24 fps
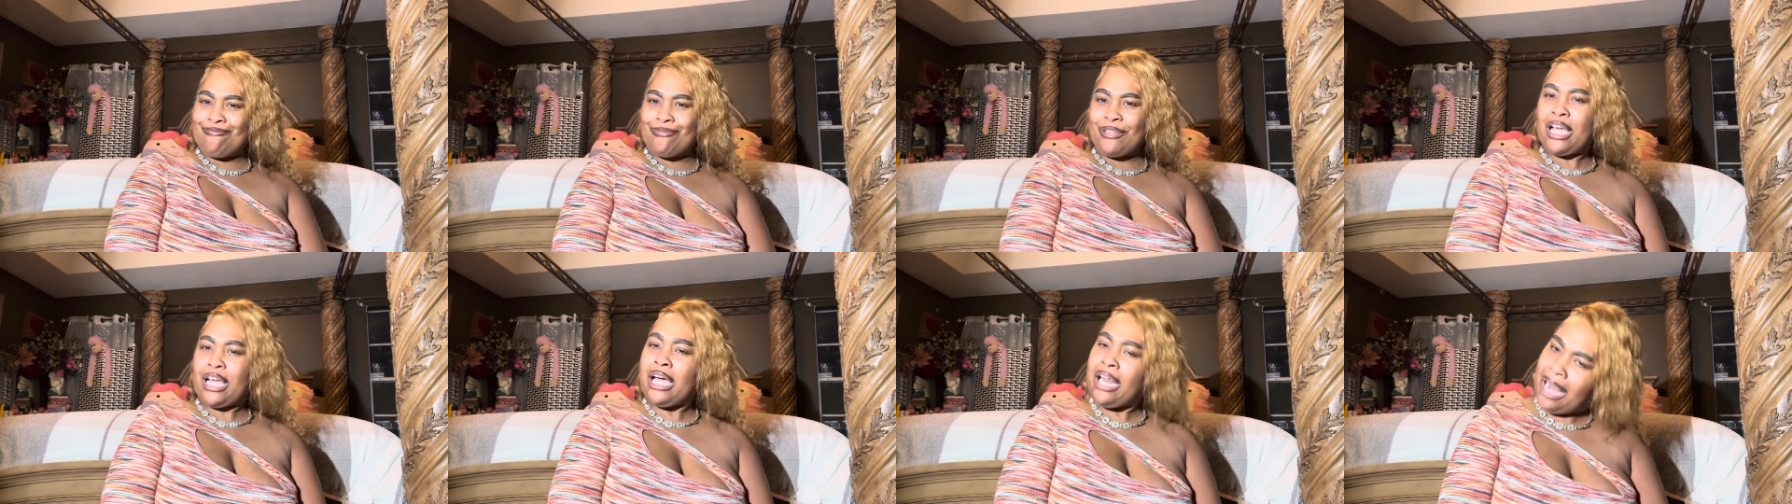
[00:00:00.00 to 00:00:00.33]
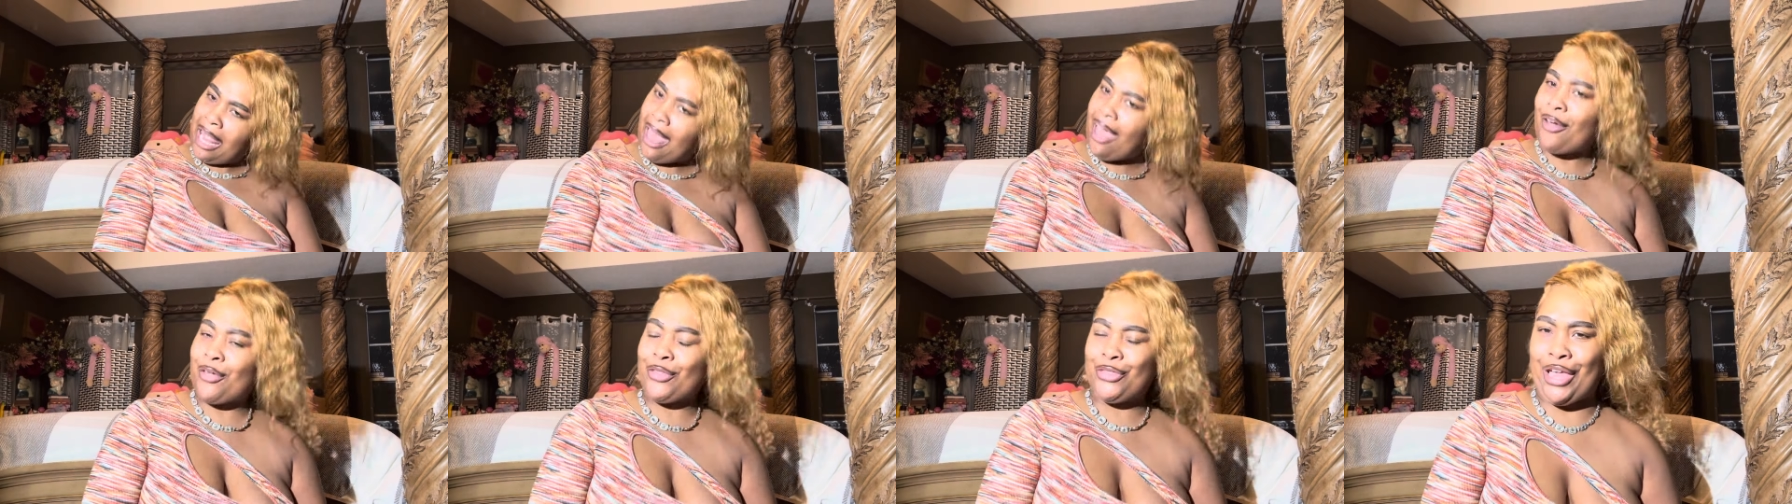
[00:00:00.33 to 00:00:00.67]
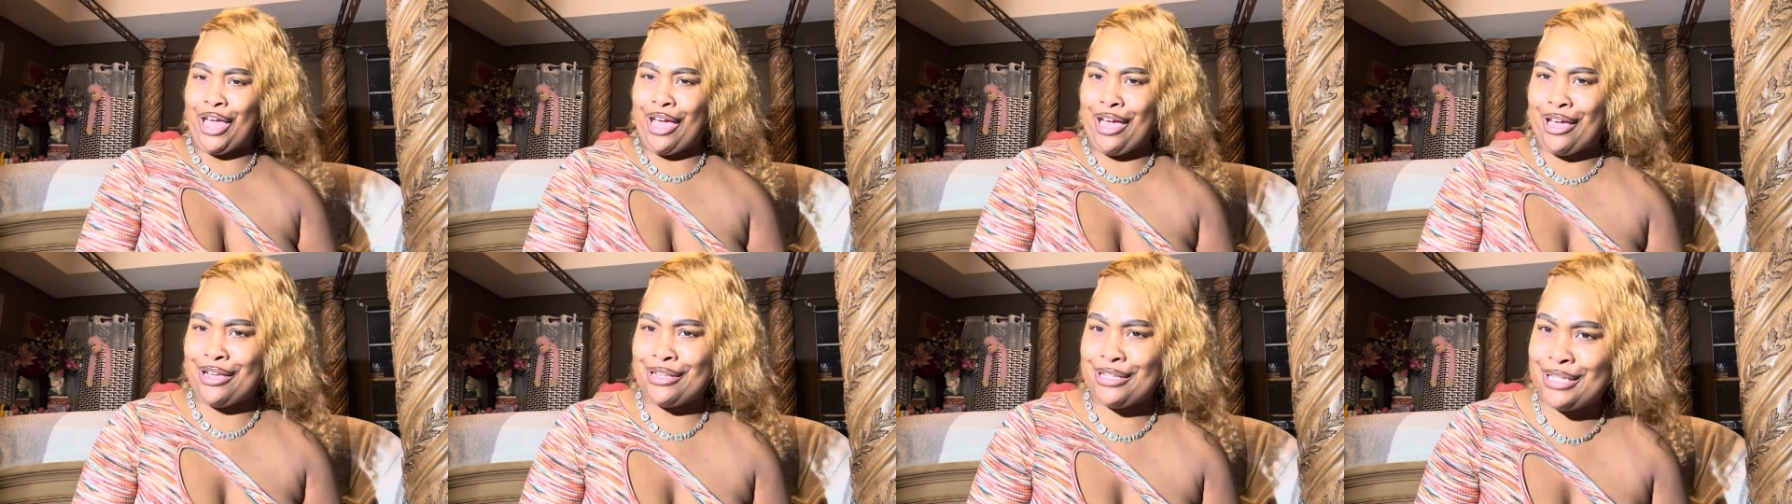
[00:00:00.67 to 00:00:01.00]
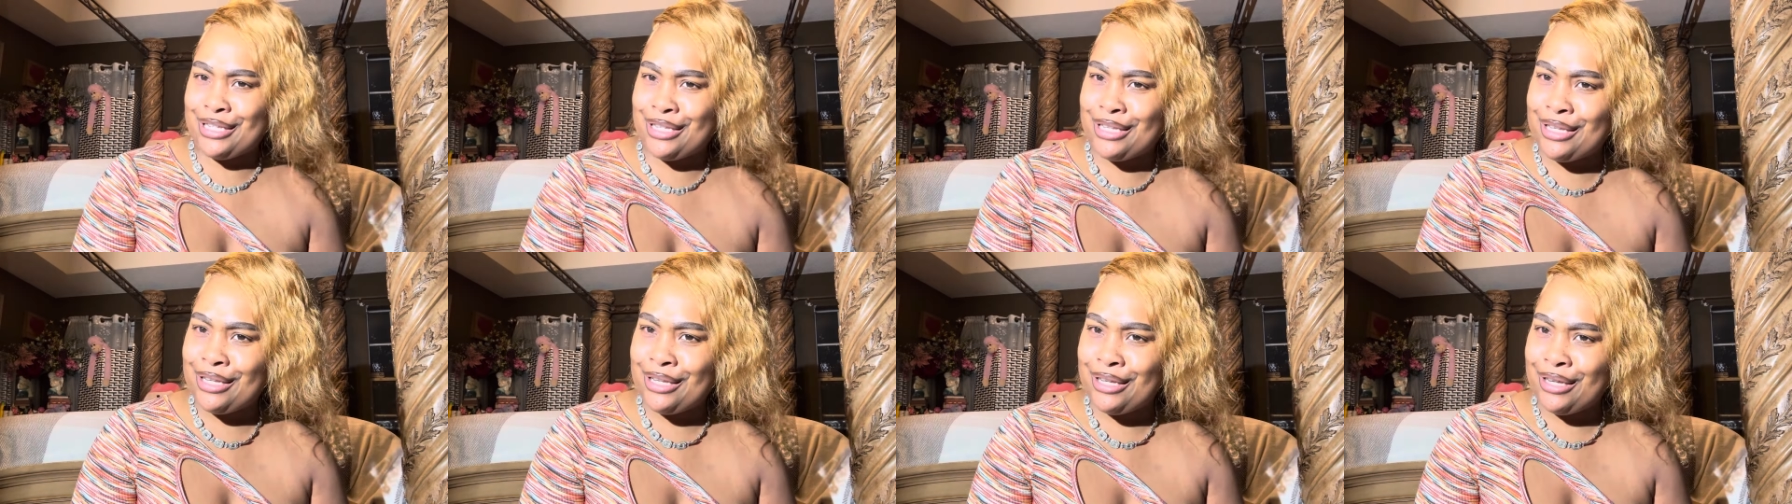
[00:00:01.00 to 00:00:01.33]
Clock
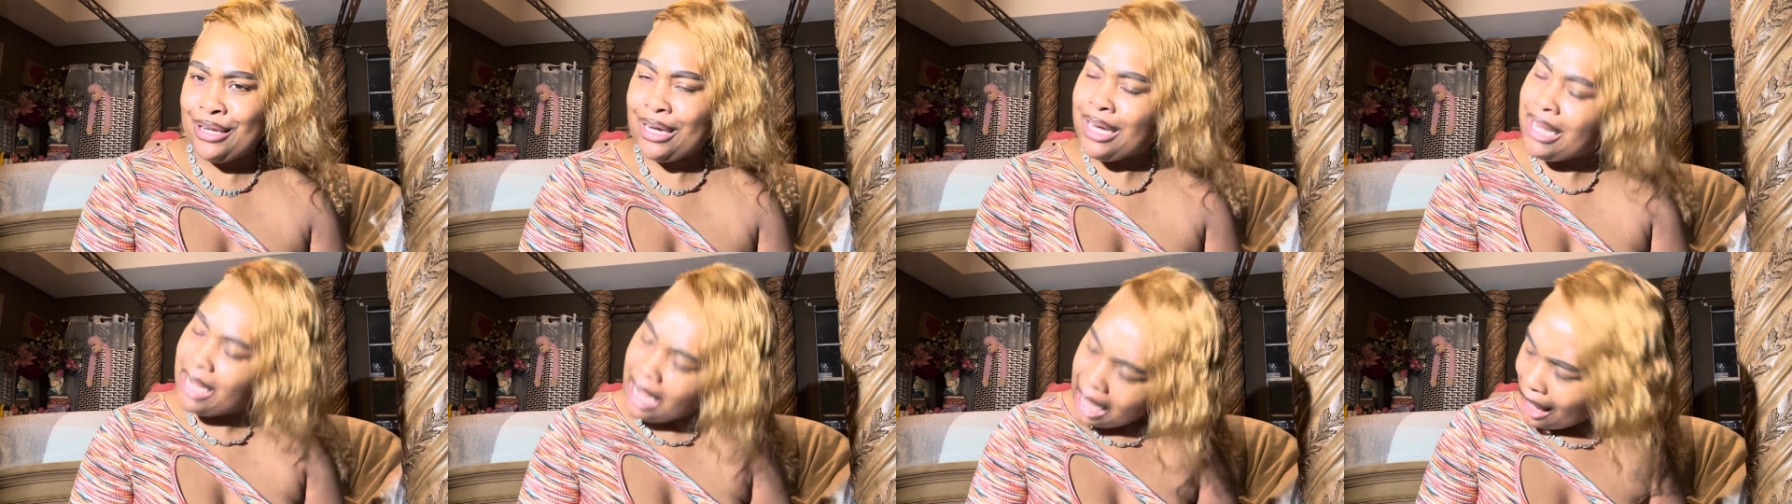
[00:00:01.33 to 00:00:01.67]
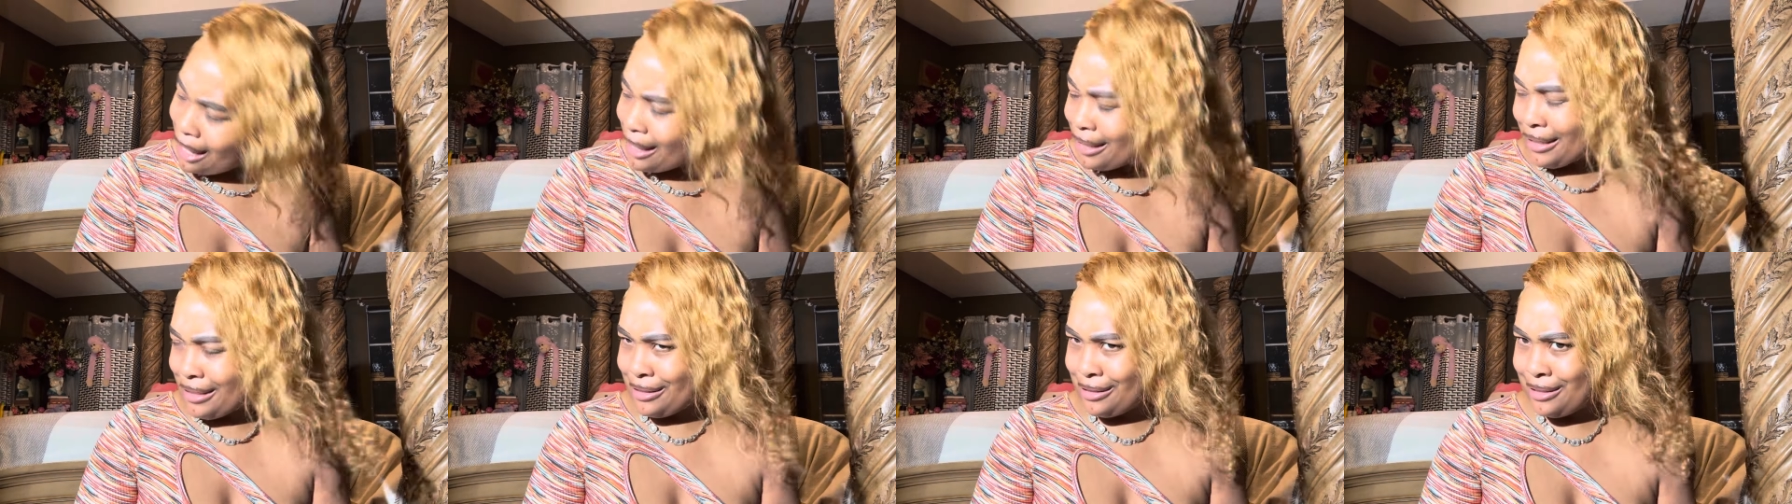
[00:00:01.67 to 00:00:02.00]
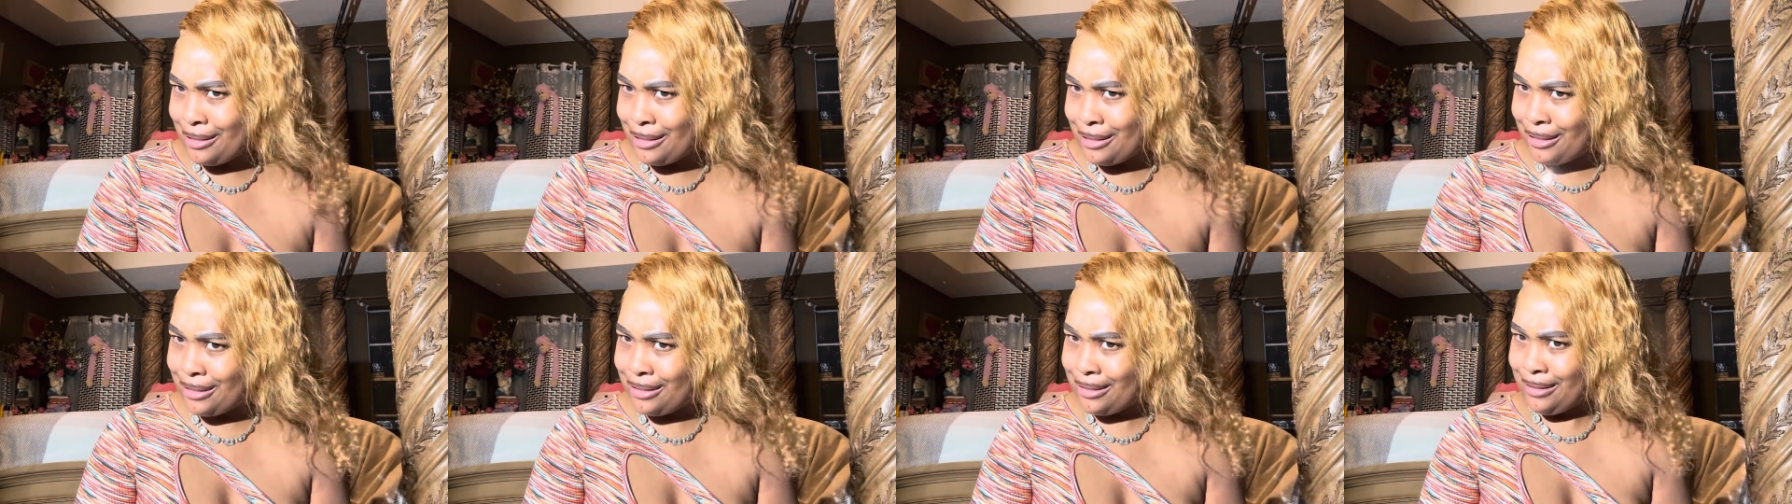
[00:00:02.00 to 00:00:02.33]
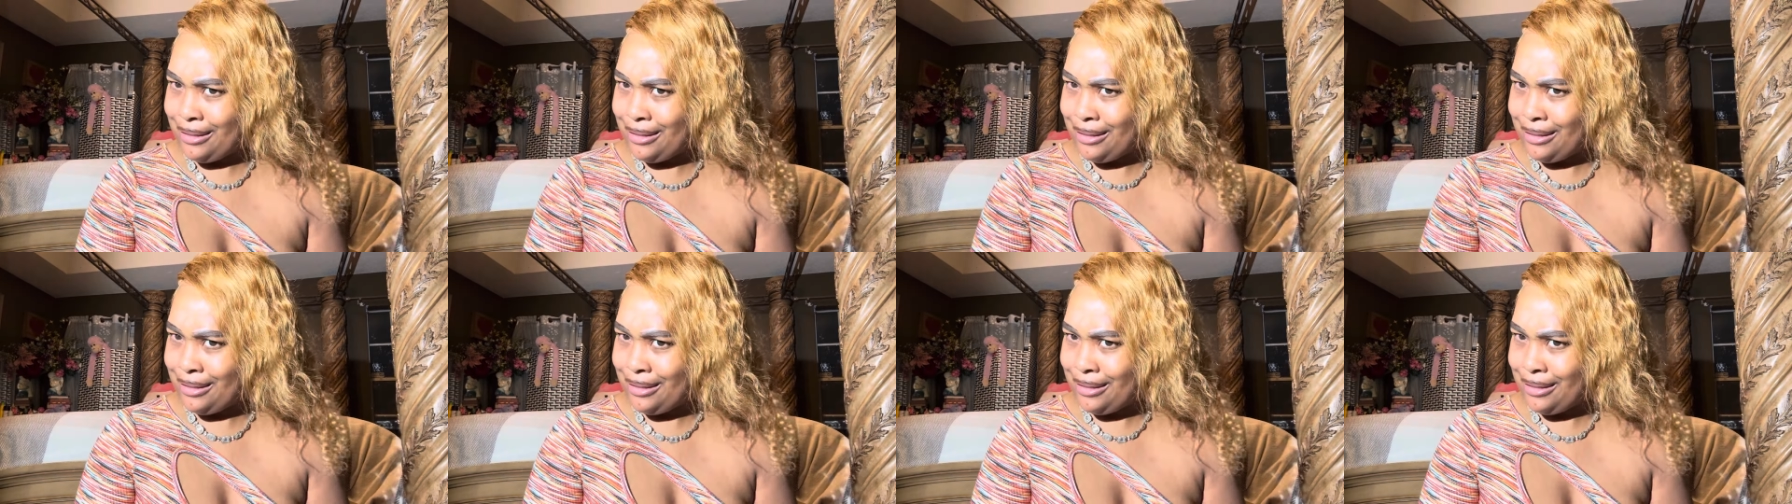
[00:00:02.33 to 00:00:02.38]
that. Clock it.